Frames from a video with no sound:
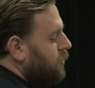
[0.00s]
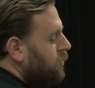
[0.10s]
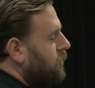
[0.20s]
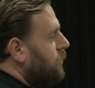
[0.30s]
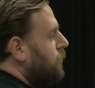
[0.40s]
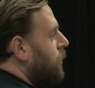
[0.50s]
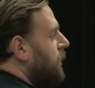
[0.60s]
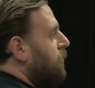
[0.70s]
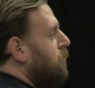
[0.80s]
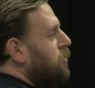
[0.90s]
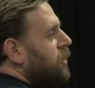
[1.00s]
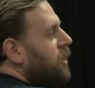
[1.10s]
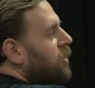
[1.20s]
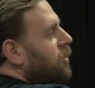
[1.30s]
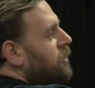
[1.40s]
So, like if I put a
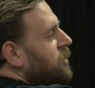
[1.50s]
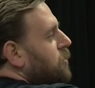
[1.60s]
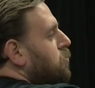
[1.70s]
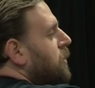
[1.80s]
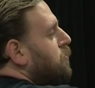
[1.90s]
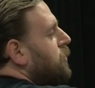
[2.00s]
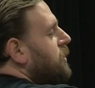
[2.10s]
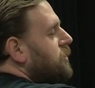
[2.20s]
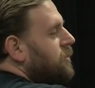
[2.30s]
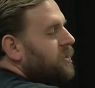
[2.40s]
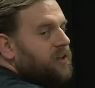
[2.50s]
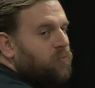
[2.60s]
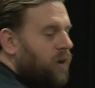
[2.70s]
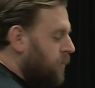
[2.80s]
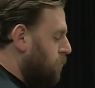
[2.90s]
color, it's going to blend with this thin
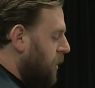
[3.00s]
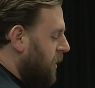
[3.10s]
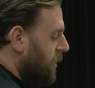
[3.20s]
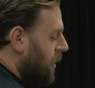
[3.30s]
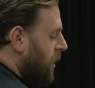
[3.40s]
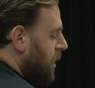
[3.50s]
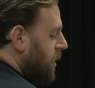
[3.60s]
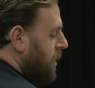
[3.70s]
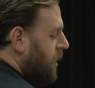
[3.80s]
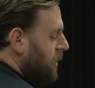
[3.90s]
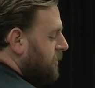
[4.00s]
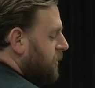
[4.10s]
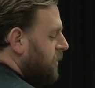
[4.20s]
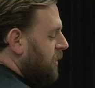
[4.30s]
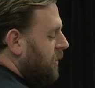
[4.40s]
white paint, and it's
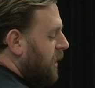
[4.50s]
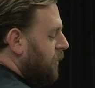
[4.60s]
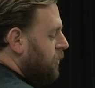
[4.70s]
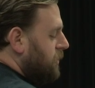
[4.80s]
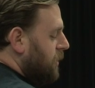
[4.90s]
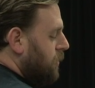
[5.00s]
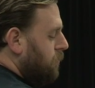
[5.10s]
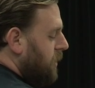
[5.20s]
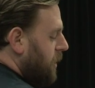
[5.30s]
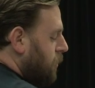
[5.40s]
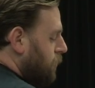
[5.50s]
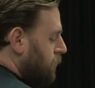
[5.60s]
going to get lighter as I come down.